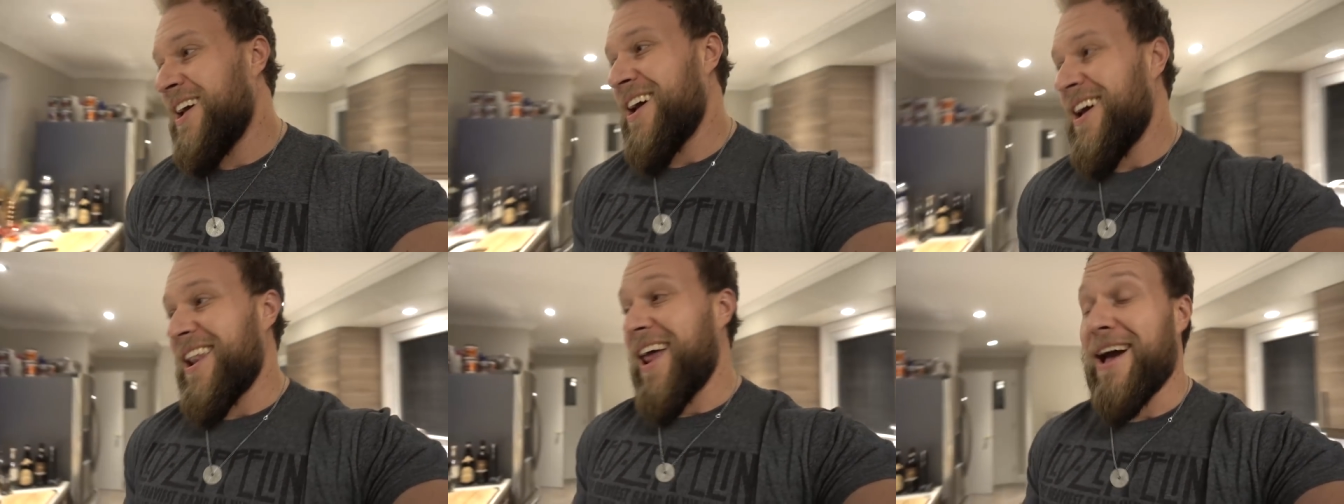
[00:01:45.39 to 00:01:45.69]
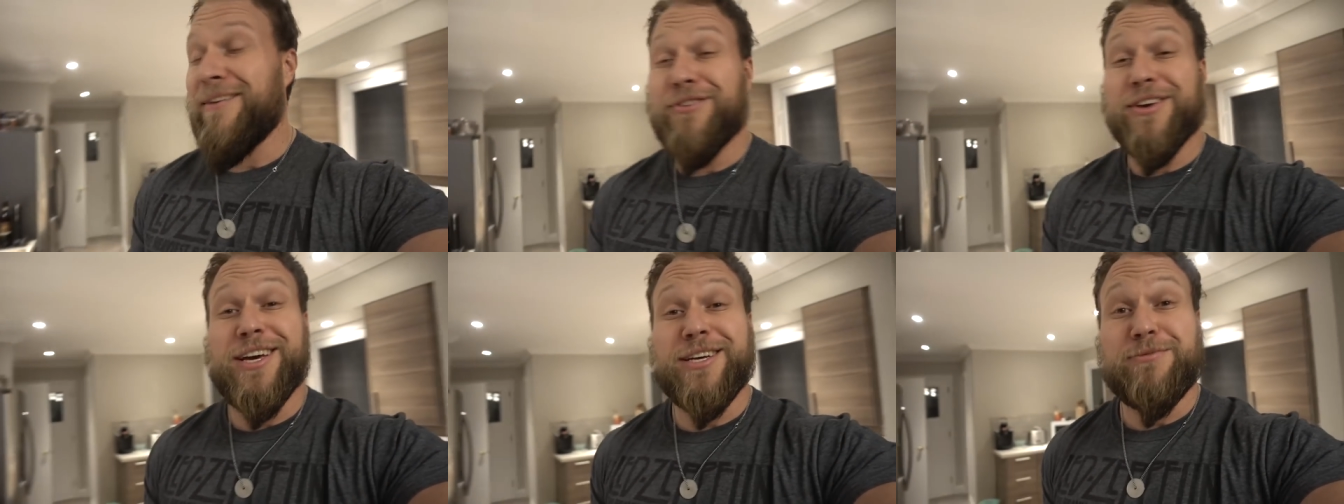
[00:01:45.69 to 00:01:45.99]
and
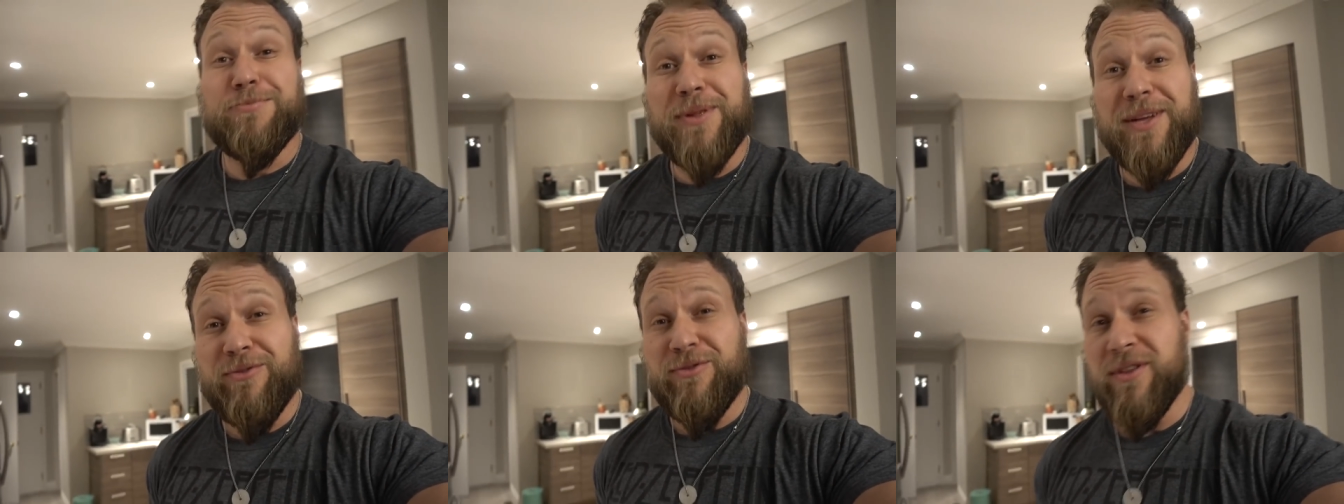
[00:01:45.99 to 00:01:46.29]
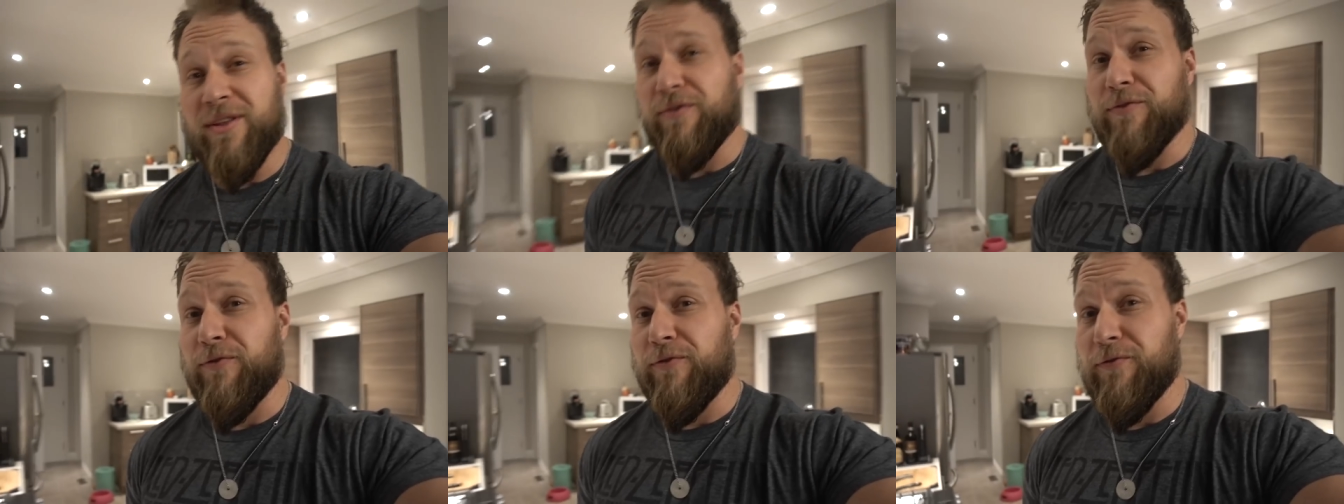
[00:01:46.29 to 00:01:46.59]
have you guys play
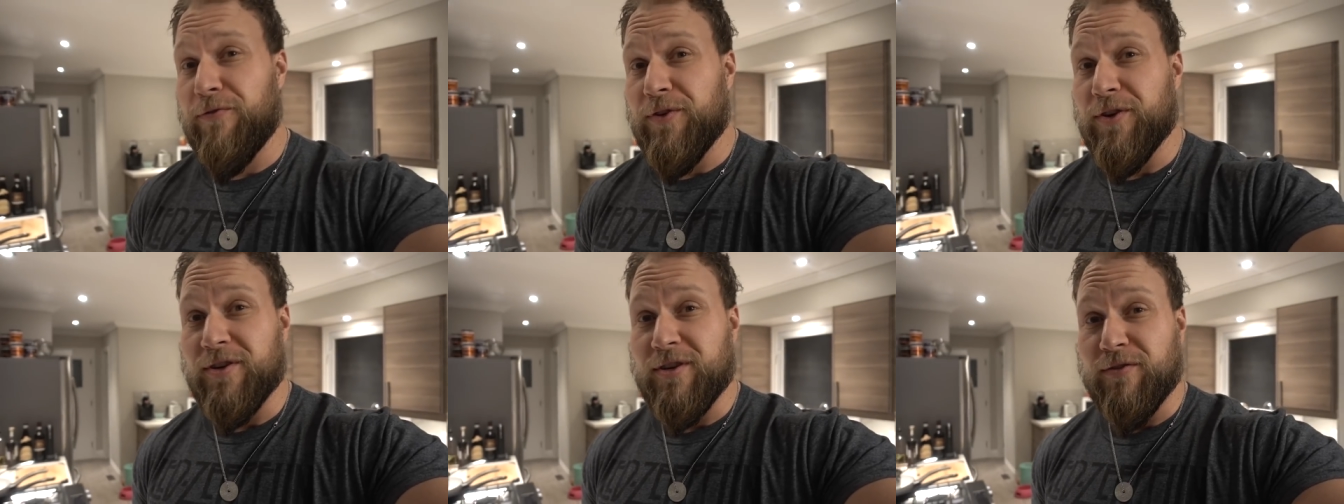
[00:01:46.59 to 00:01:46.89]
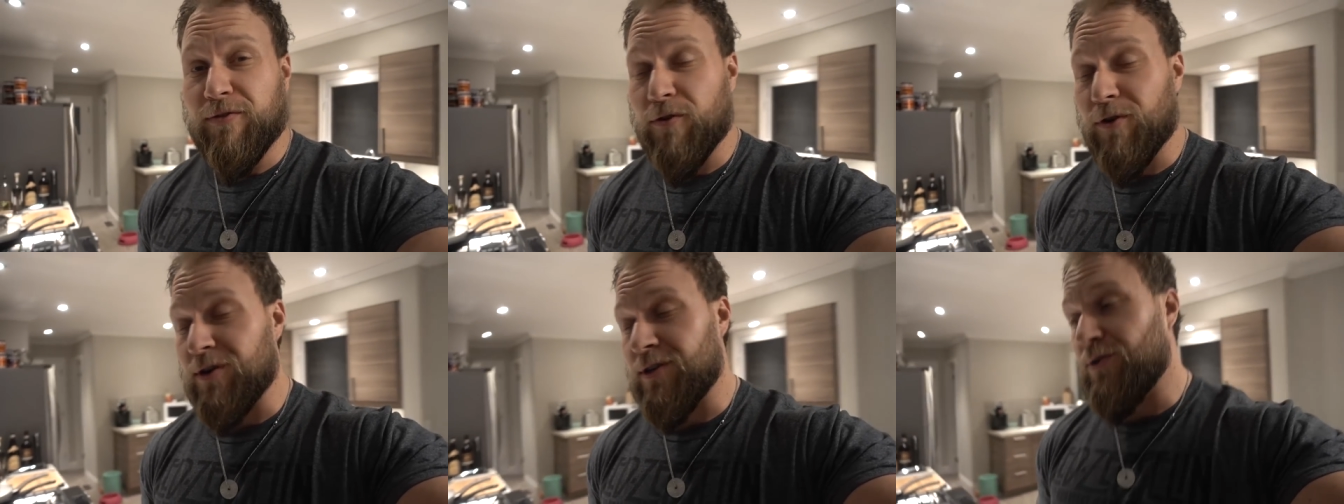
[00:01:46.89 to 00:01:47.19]
with the
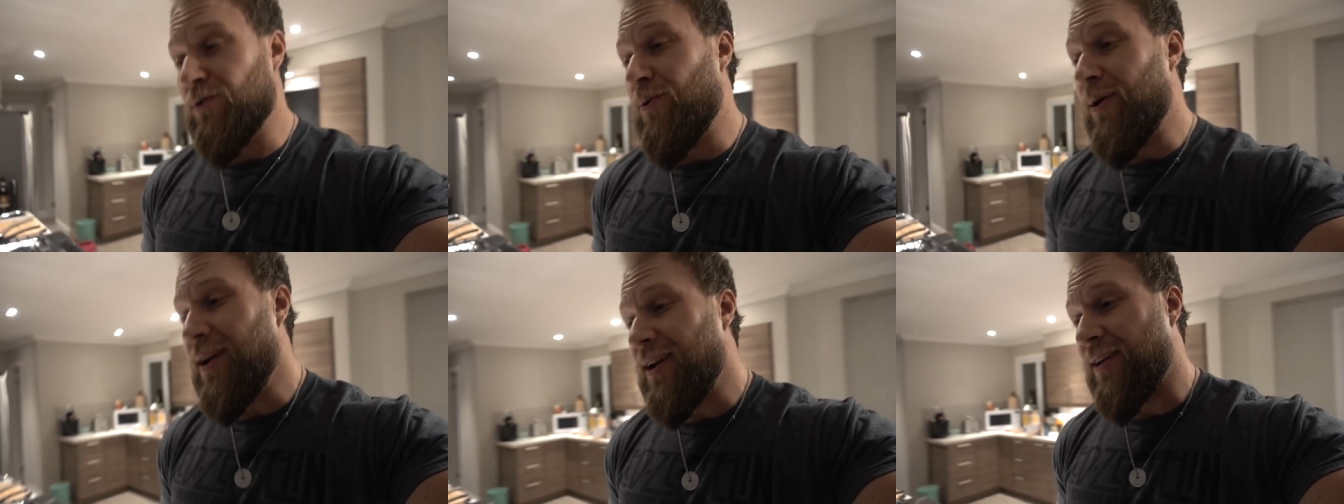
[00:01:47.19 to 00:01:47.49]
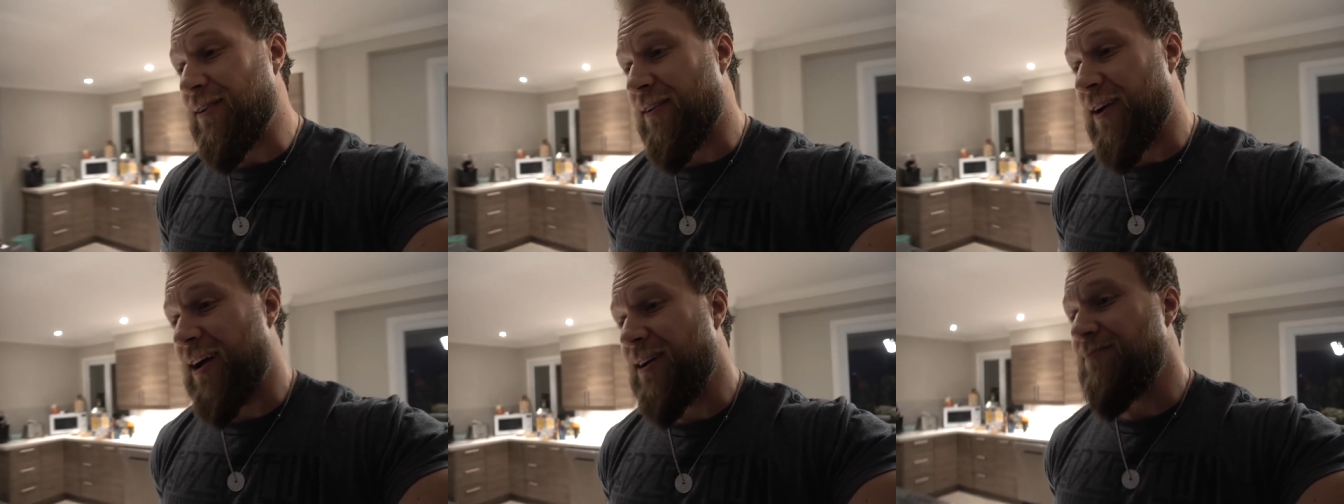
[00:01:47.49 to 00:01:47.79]
Furious
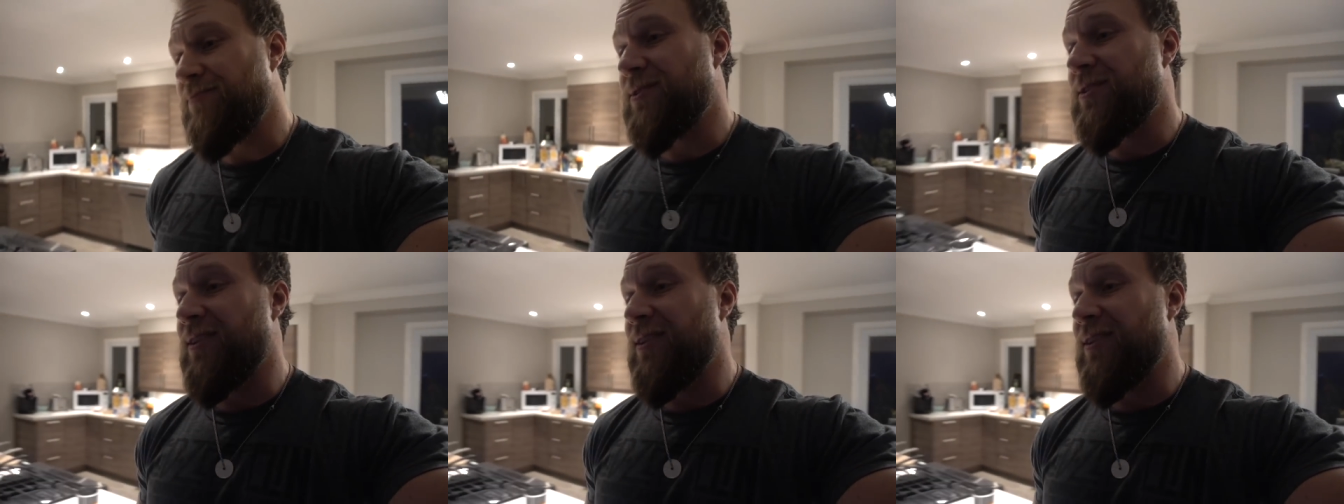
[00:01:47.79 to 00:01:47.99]
420, right?